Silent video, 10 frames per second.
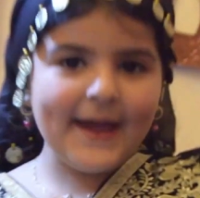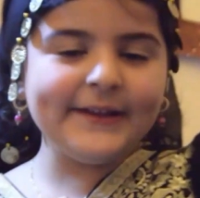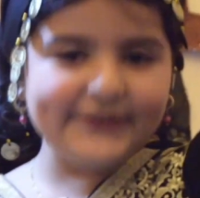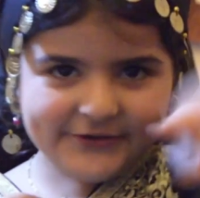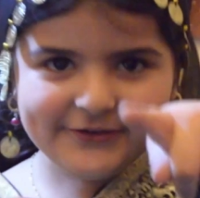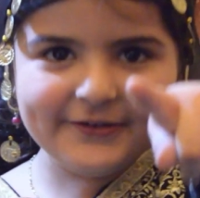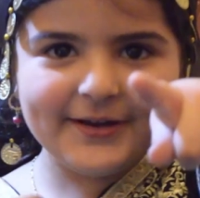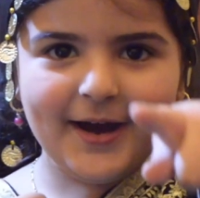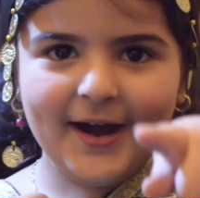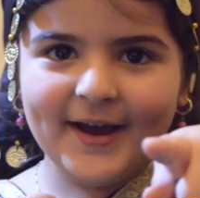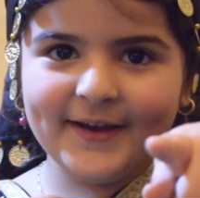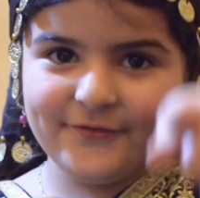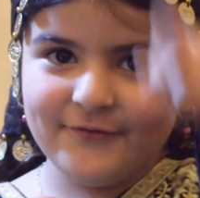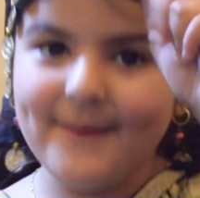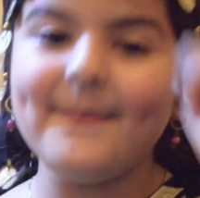And you
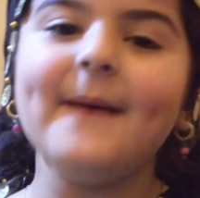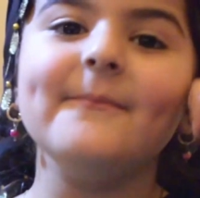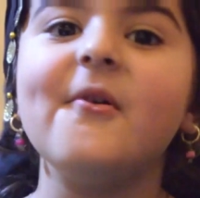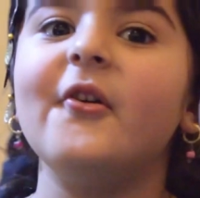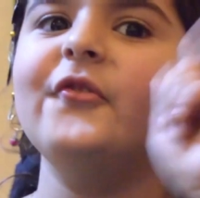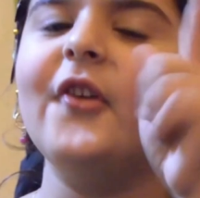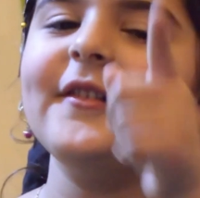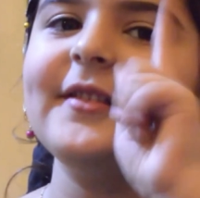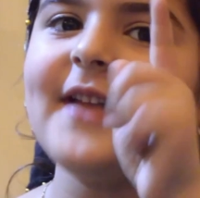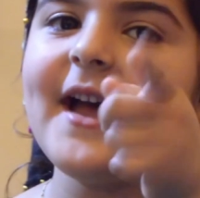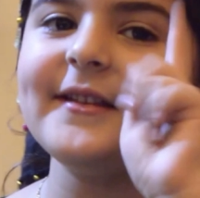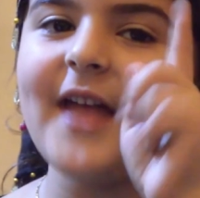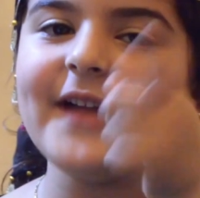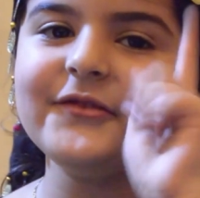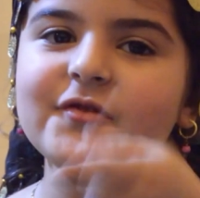guys, remember, don't lie
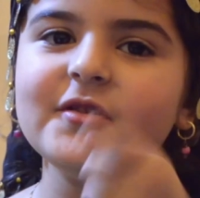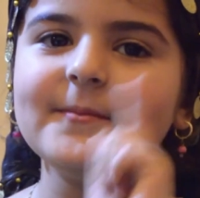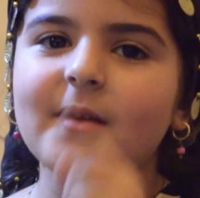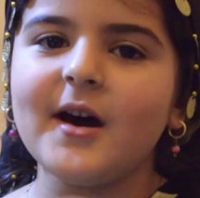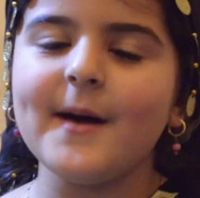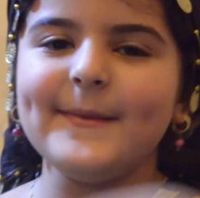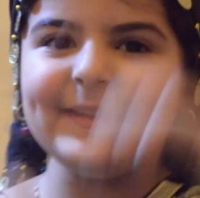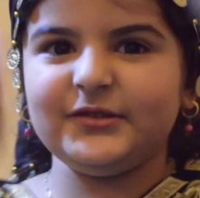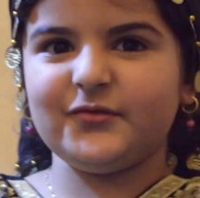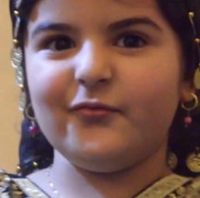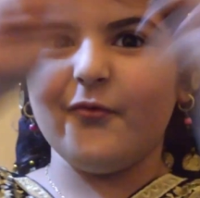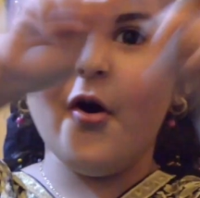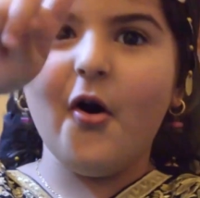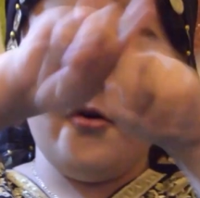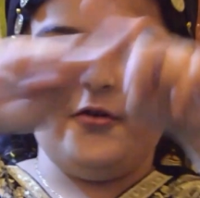at your mom. It's
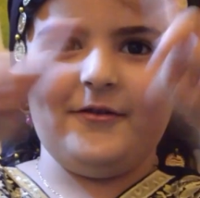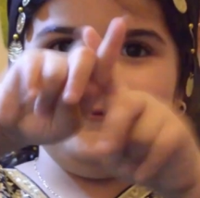wrong."